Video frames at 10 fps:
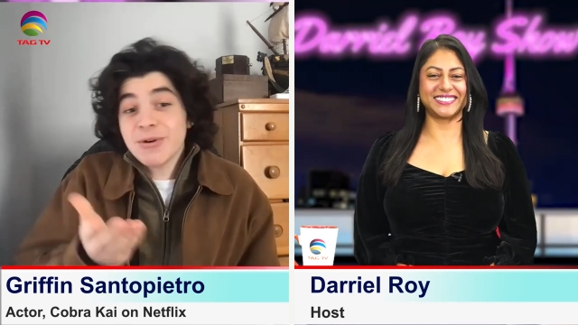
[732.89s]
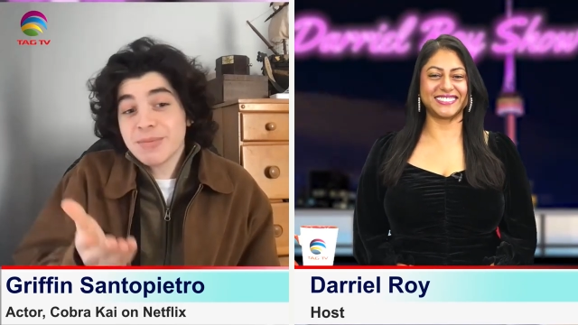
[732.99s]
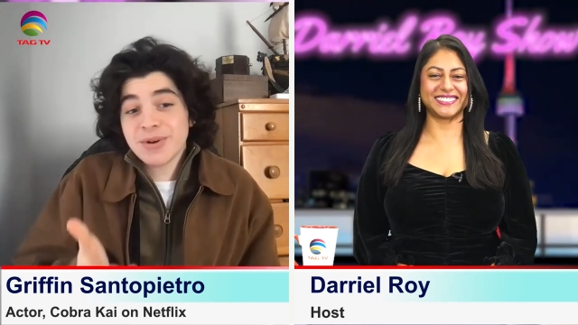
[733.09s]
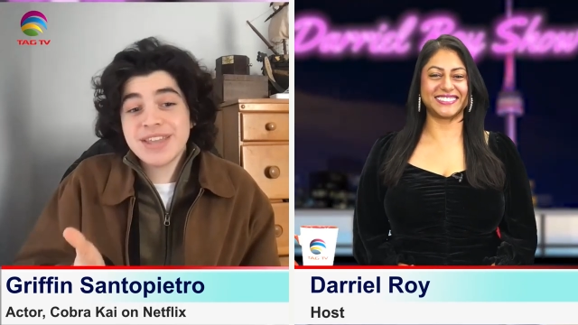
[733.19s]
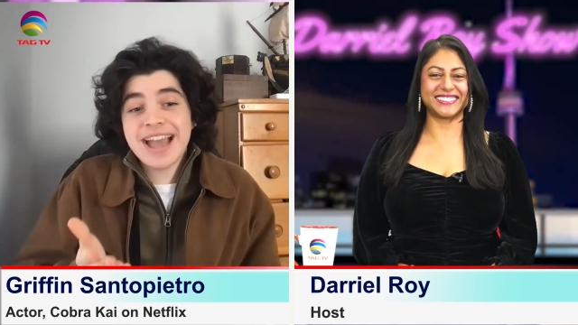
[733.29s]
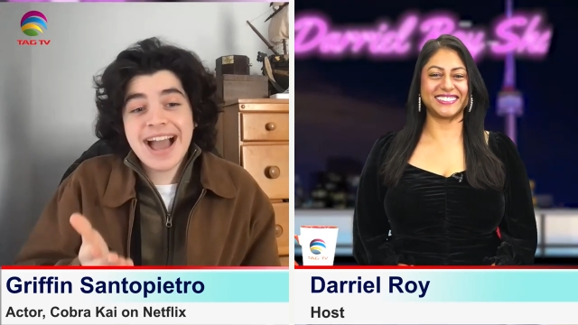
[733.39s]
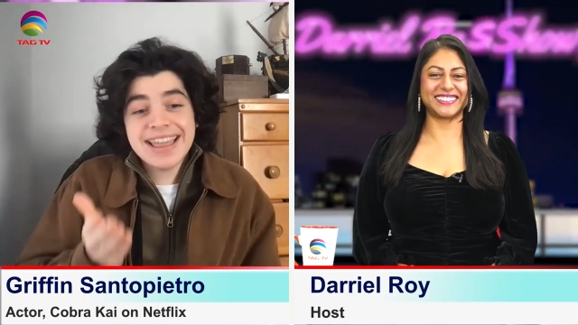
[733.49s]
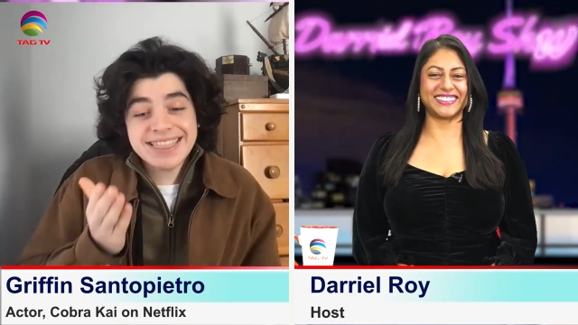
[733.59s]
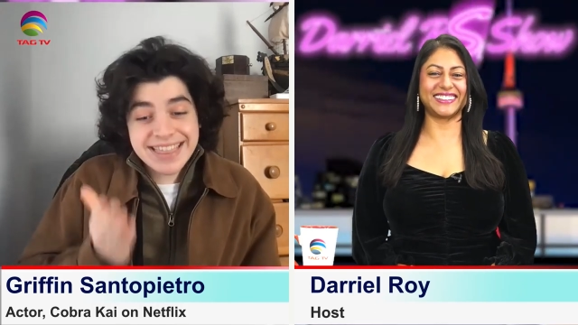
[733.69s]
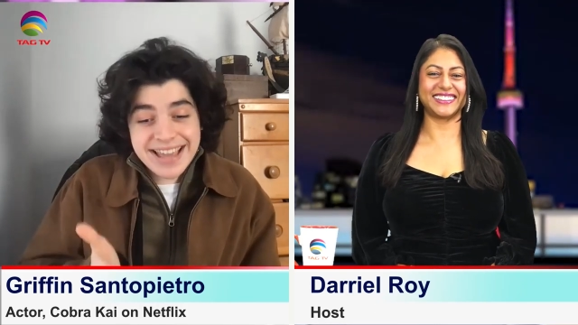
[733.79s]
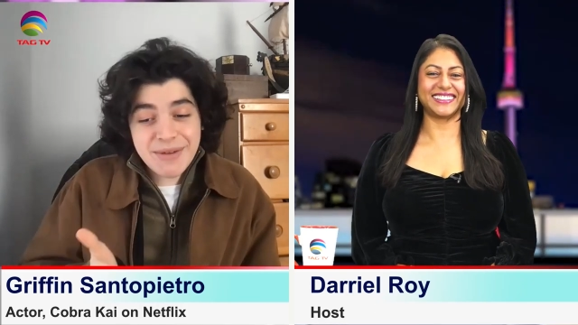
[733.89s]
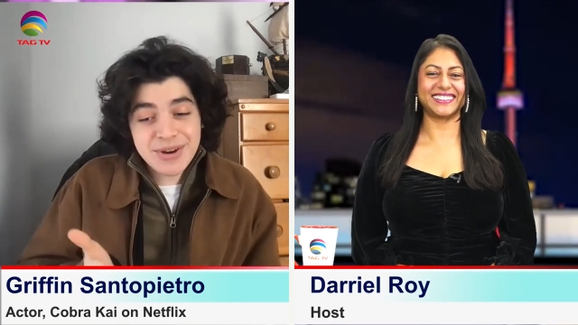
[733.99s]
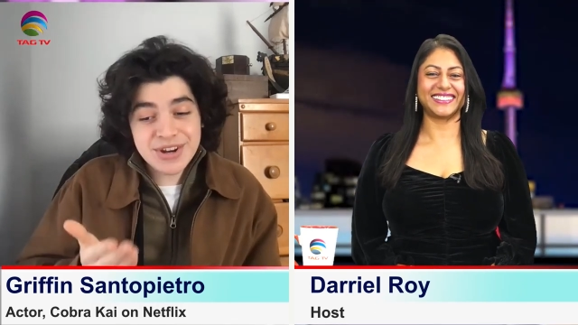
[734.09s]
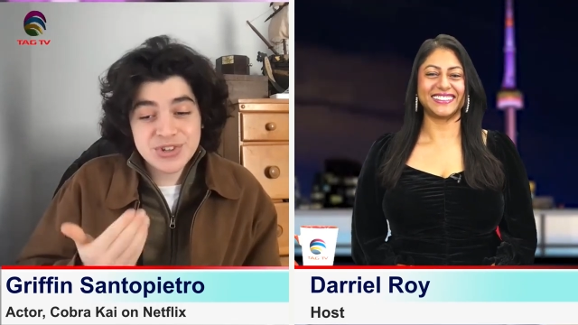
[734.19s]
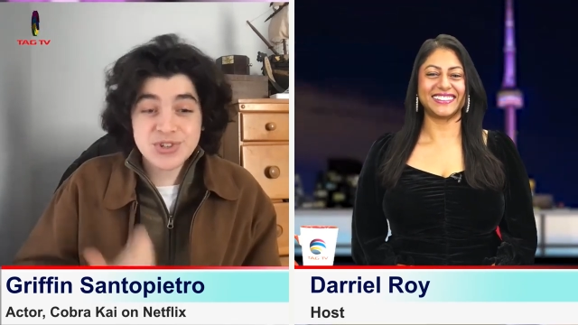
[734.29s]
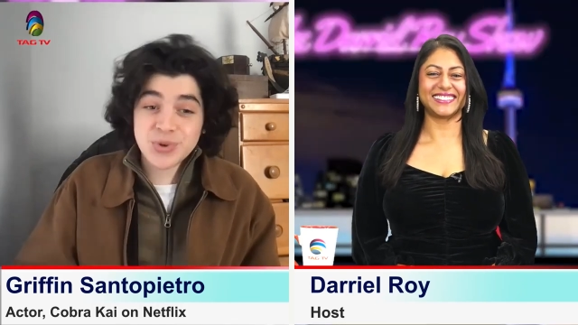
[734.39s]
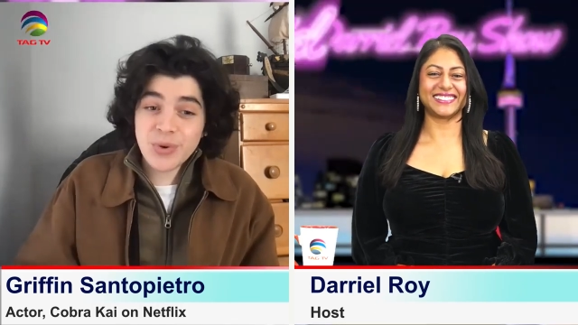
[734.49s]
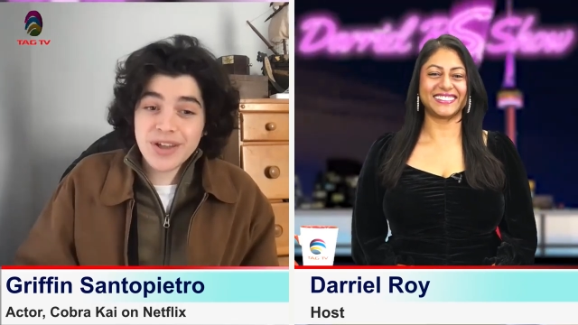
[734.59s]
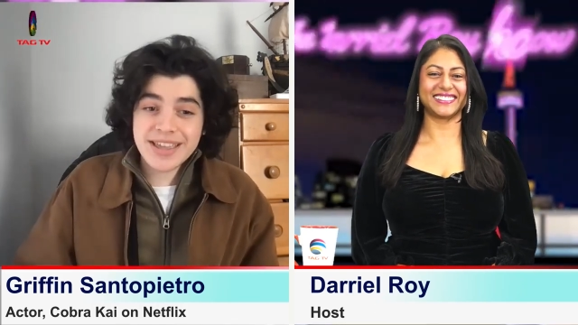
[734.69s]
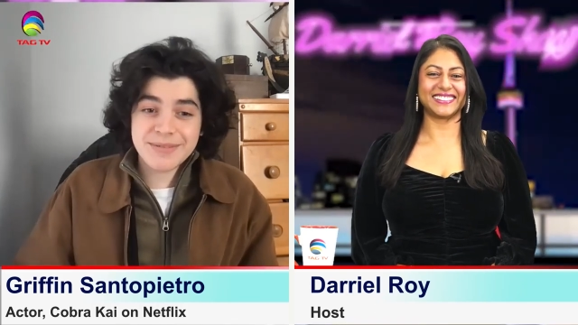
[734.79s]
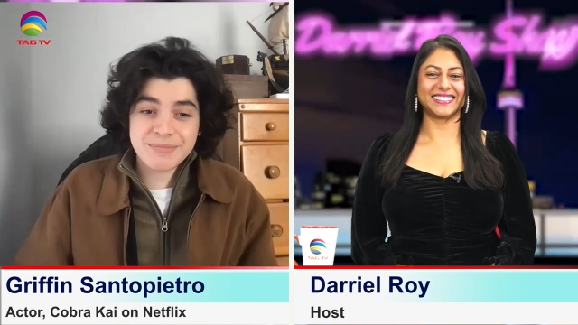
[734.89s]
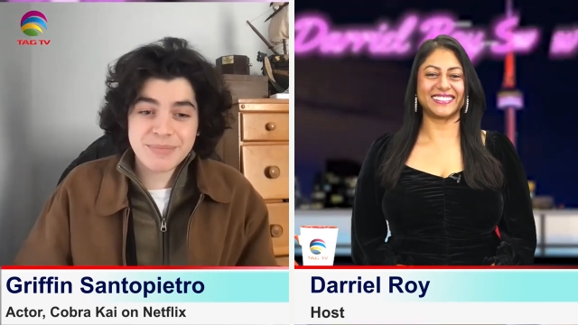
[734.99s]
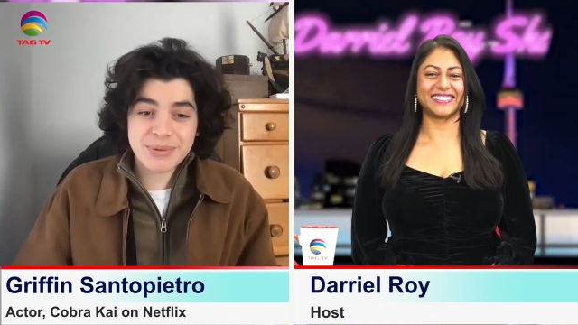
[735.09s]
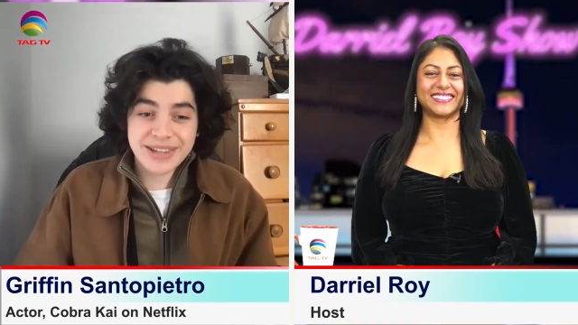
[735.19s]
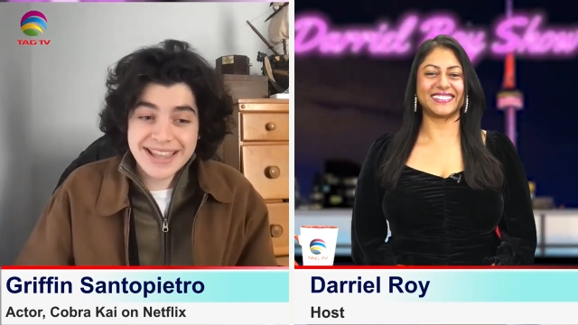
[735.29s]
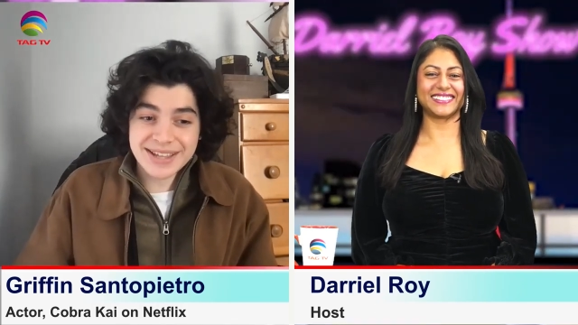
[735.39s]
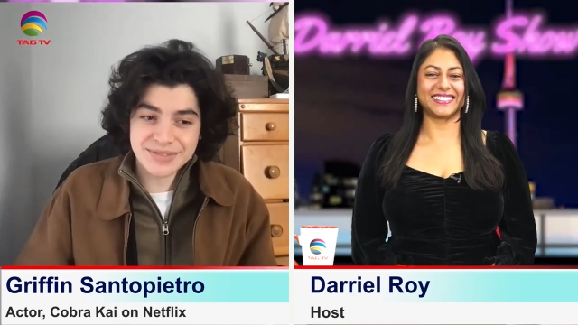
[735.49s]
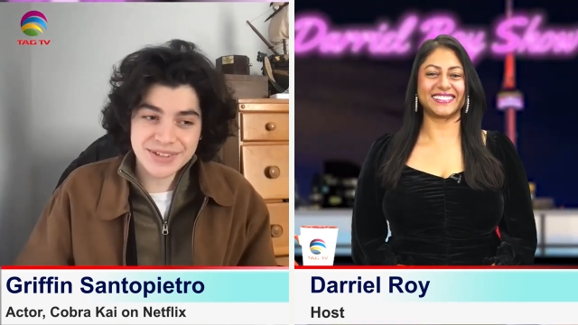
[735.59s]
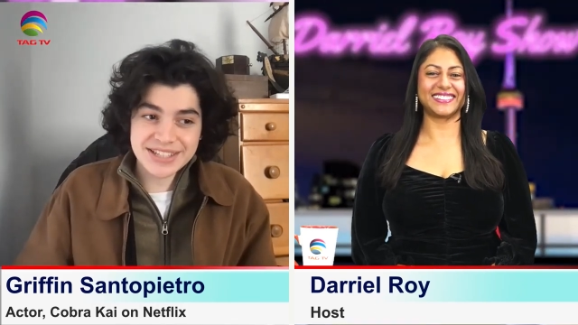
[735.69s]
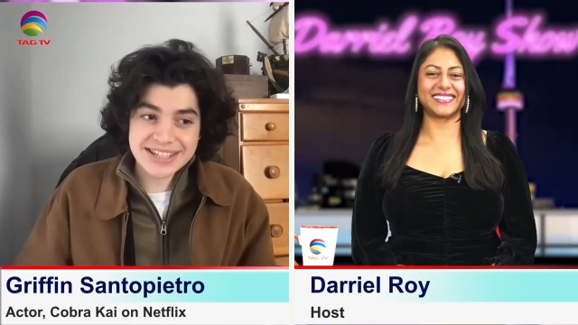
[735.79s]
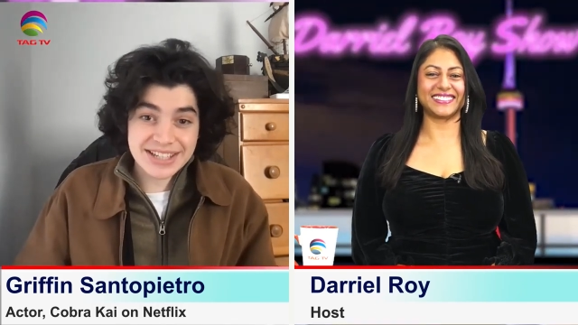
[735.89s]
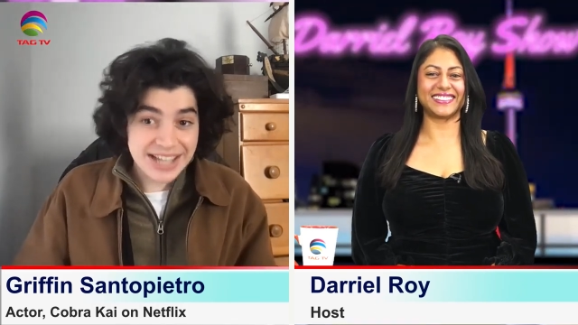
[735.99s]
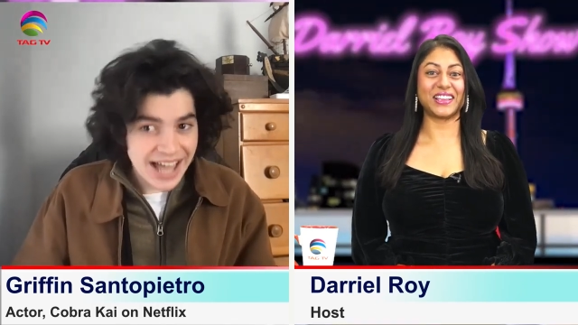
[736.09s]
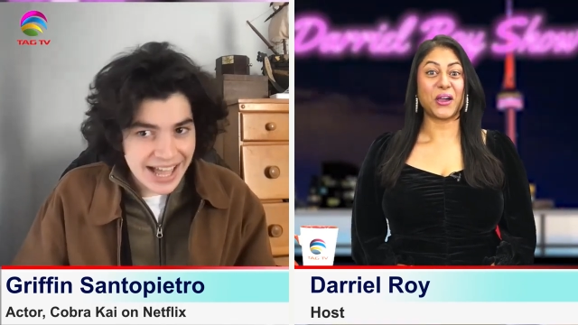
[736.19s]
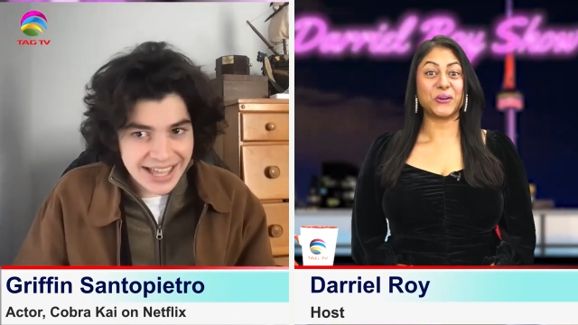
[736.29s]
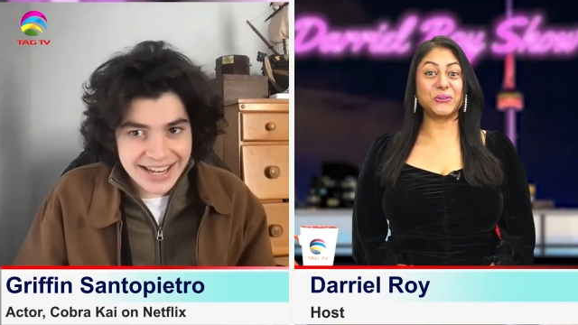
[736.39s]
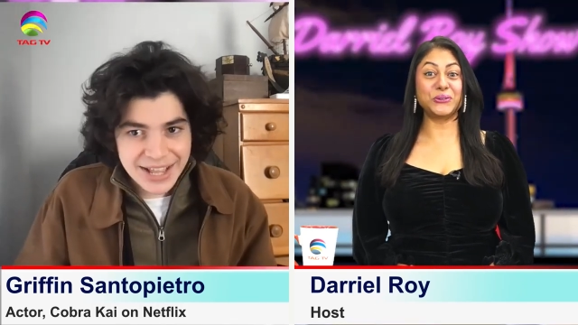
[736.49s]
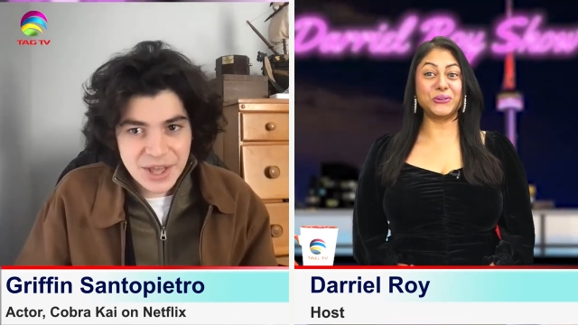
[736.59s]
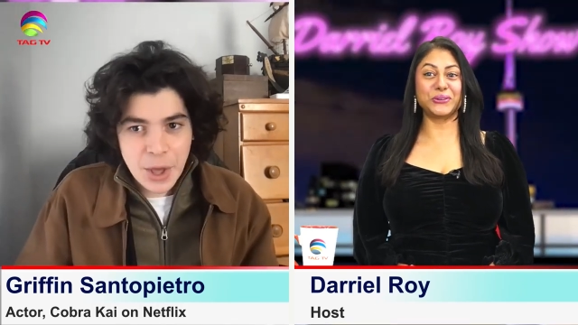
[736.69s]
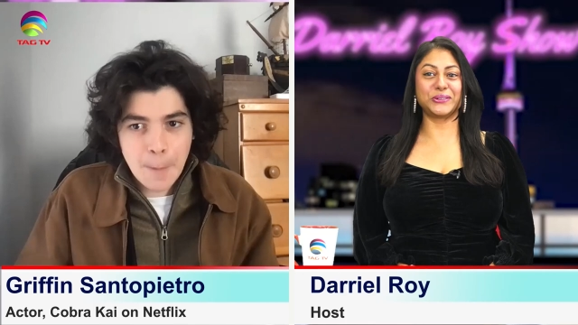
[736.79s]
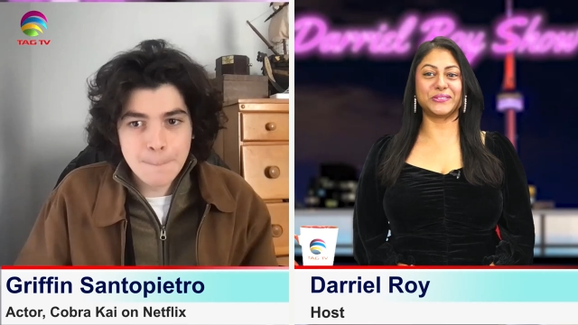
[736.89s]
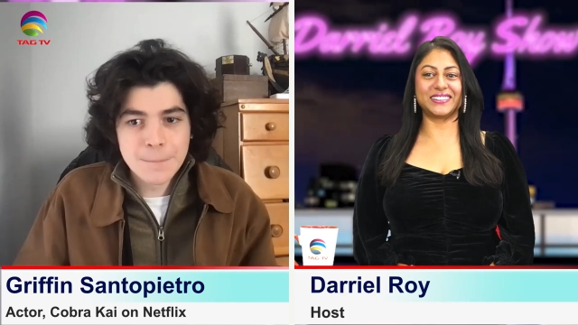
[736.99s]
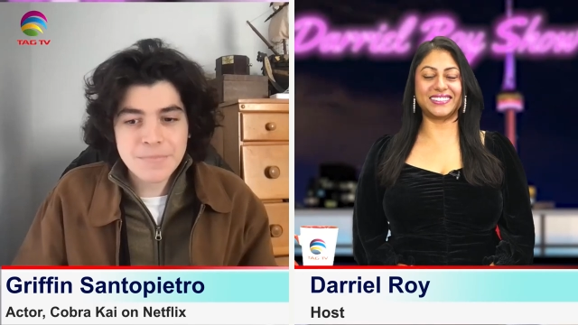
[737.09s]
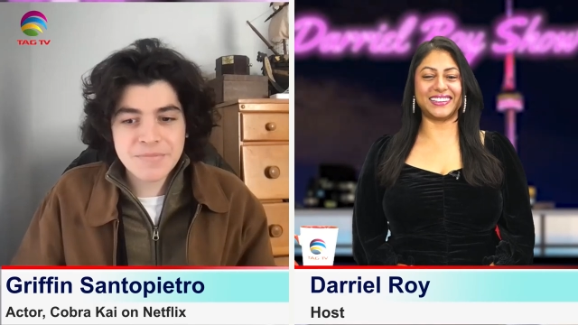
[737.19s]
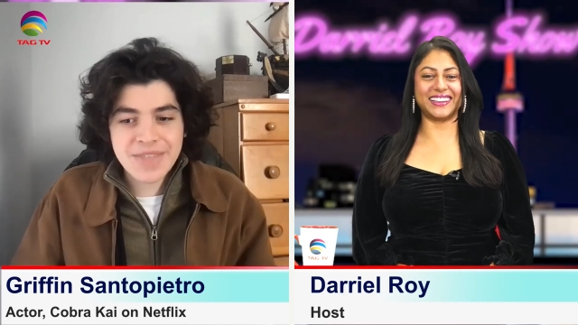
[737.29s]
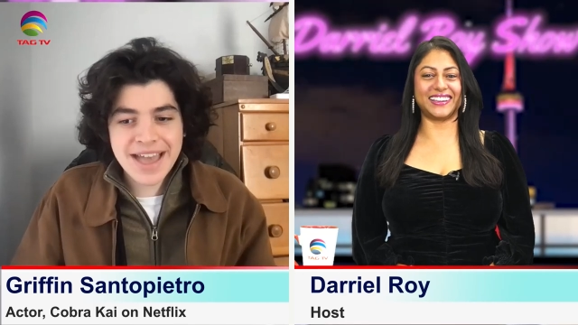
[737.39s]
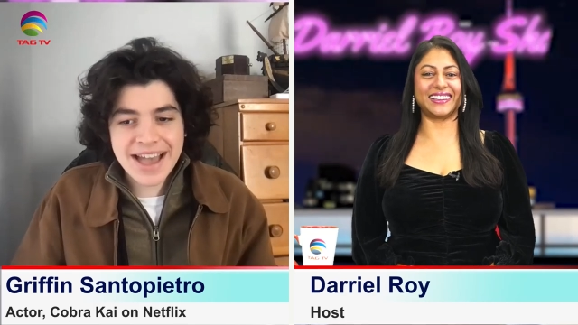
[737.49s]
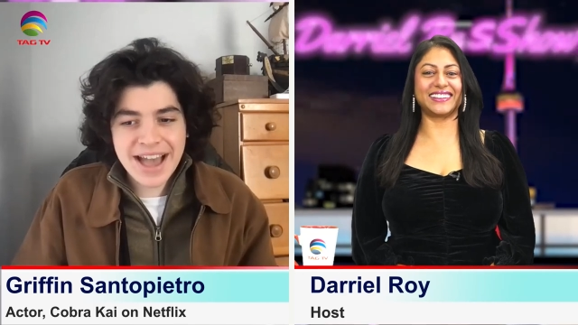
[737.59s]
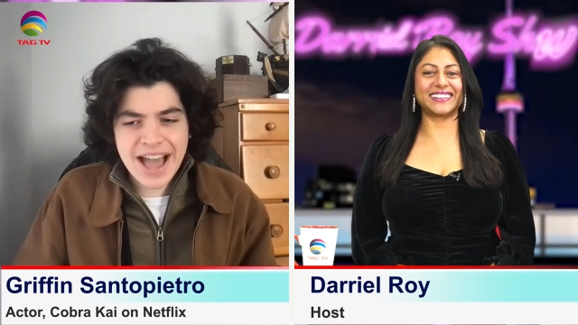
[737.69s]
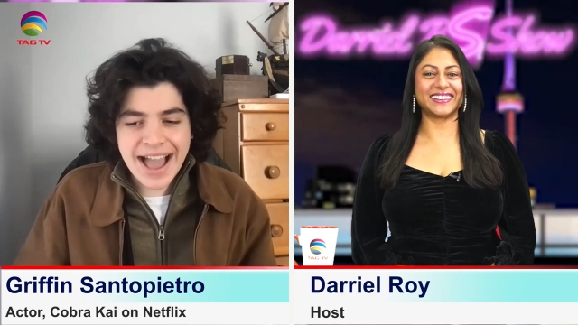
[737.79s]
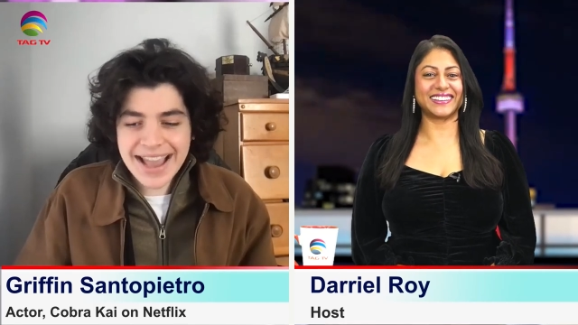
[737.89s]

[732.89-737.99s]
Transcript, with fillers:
Speaker 1: or both. Yeah, I think I would enjoy playing a villain a lot. Ooh, really?